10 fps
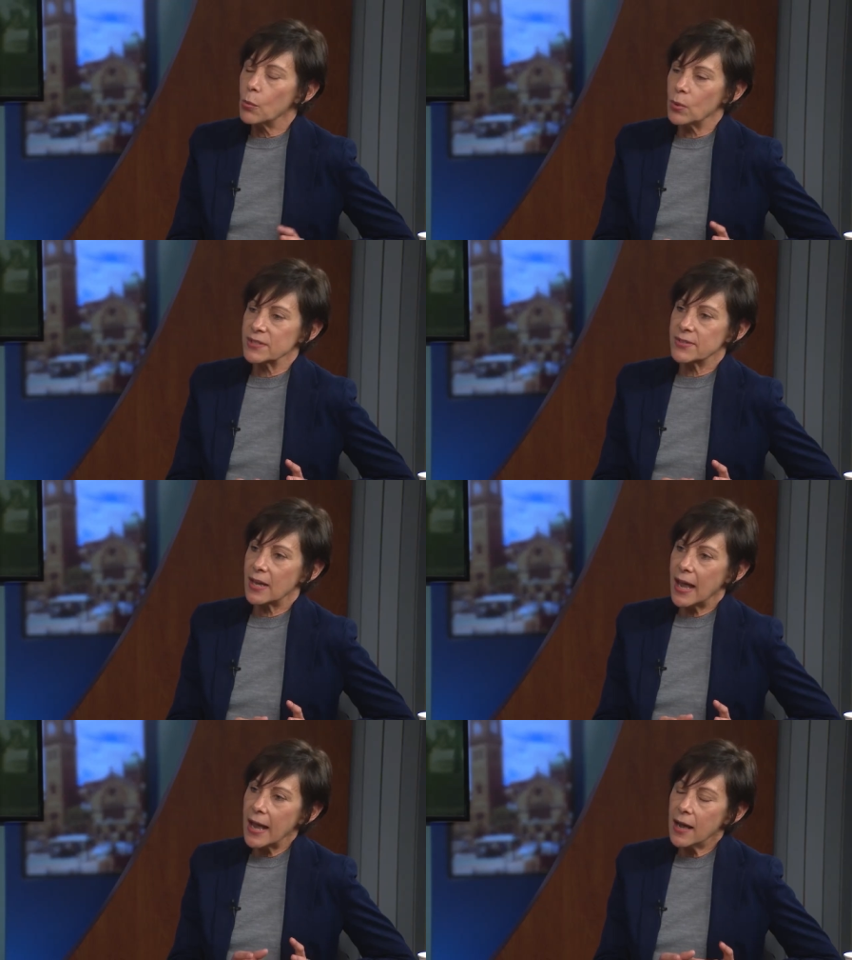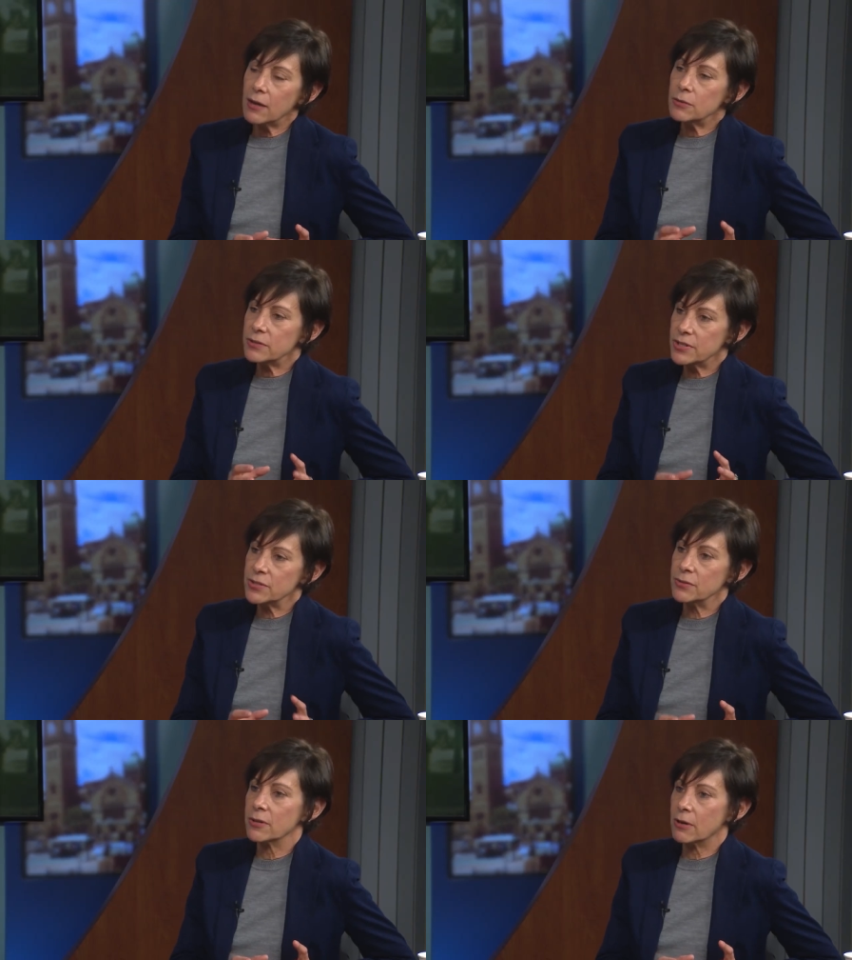was how to
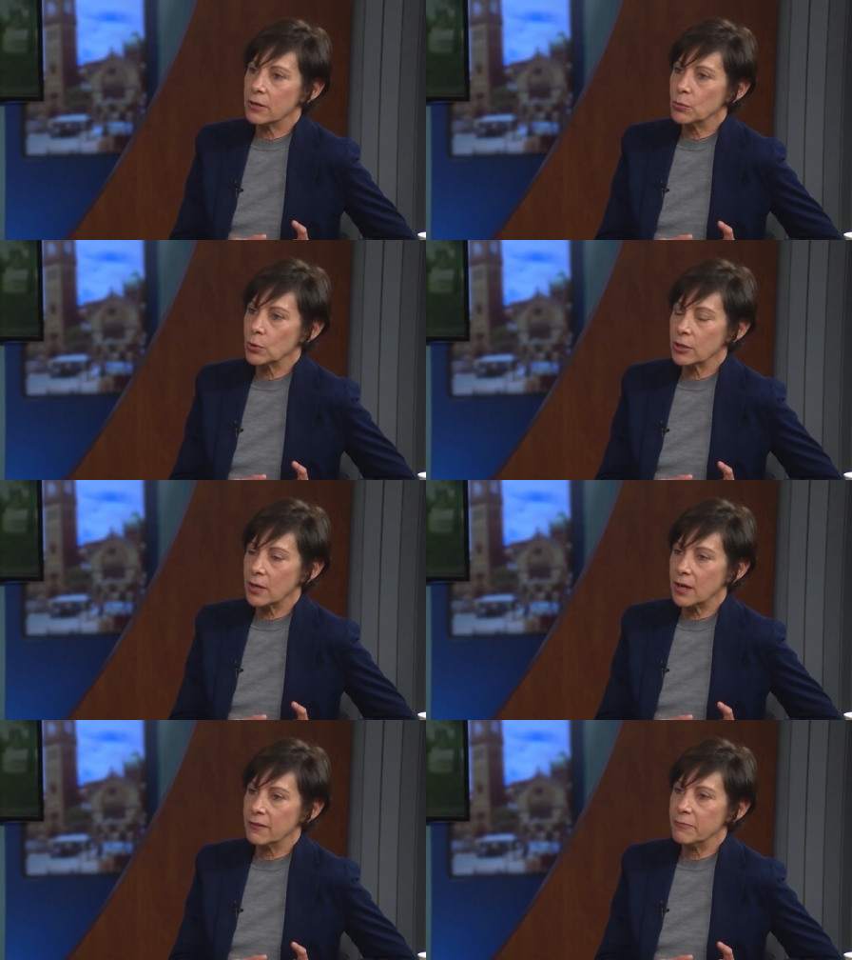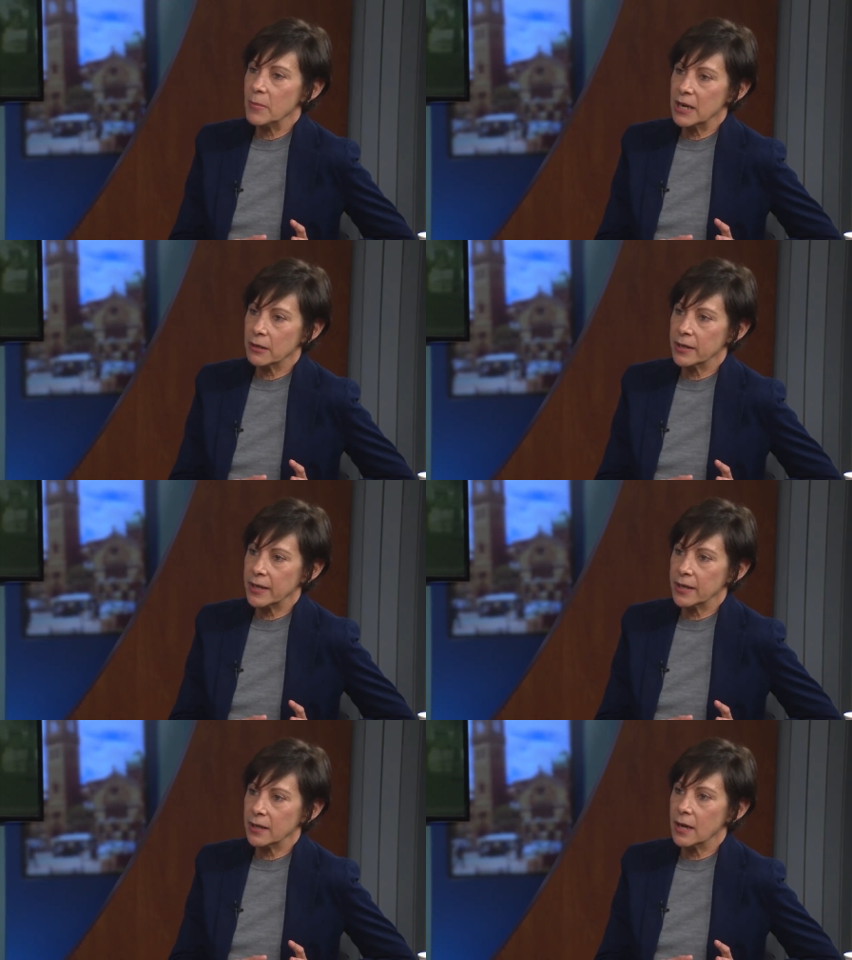do the hard work of
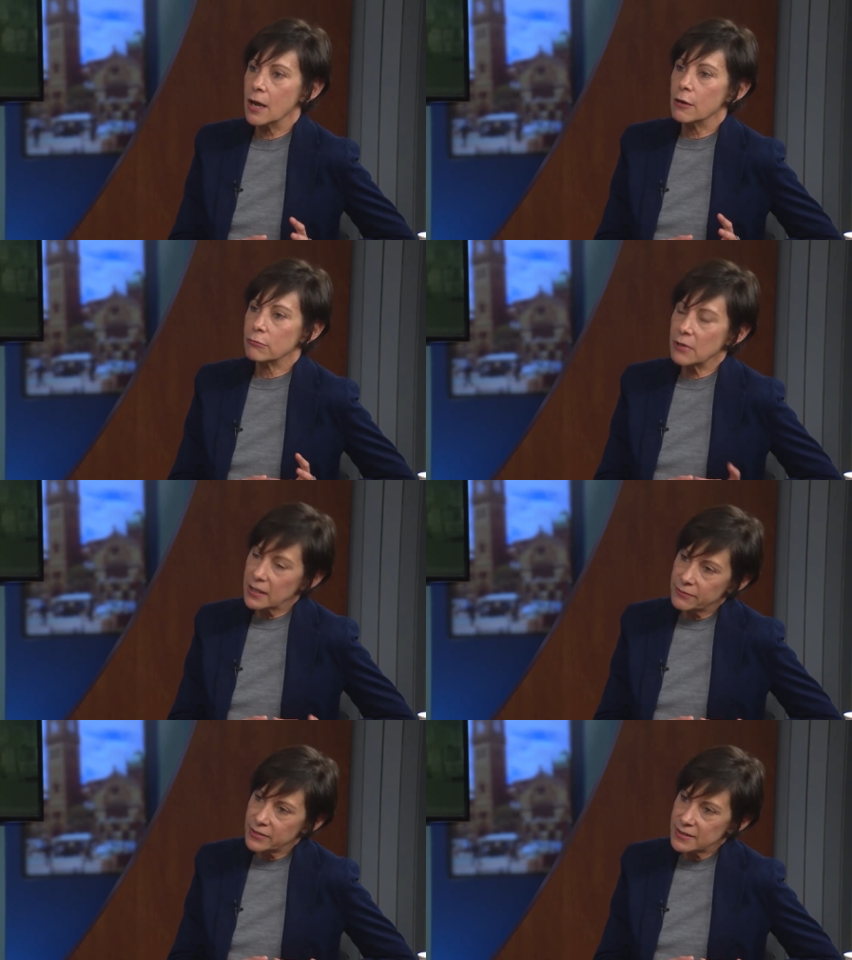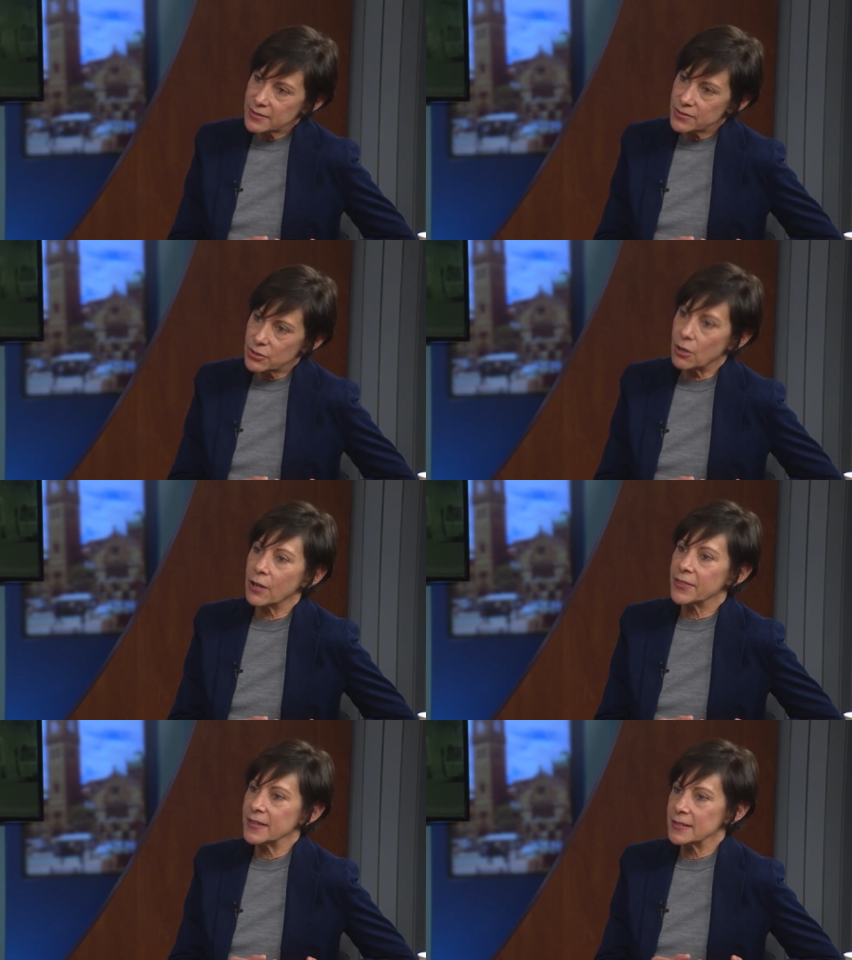marrying relevance to
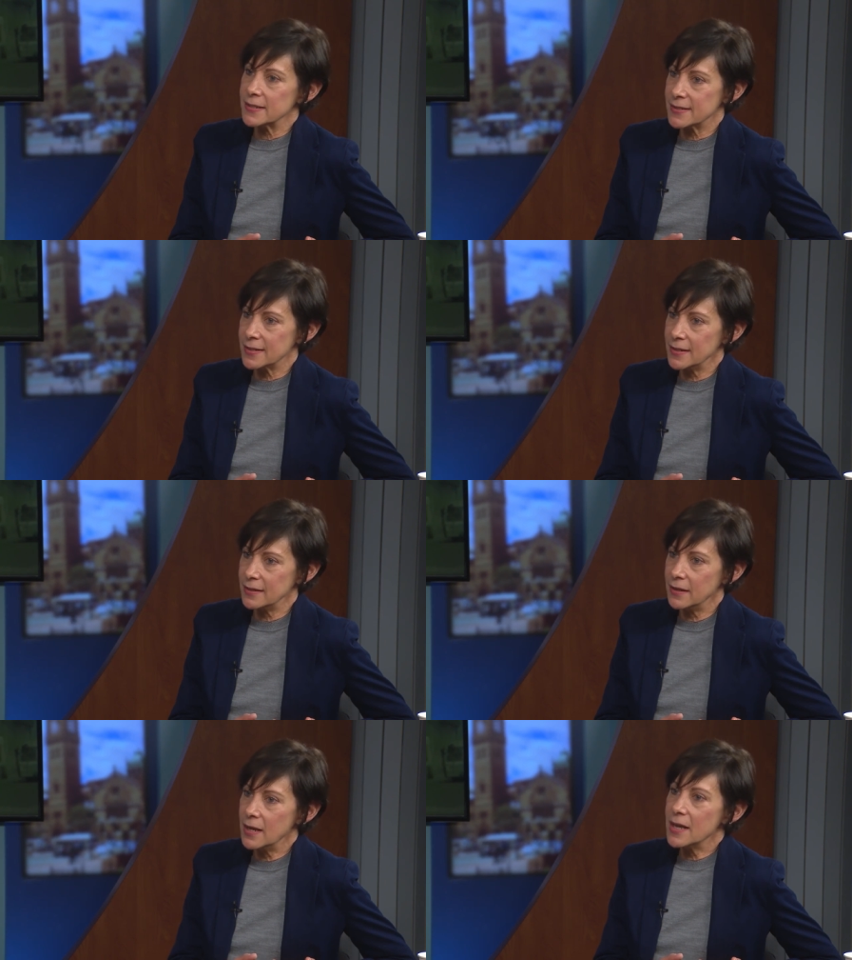authenticity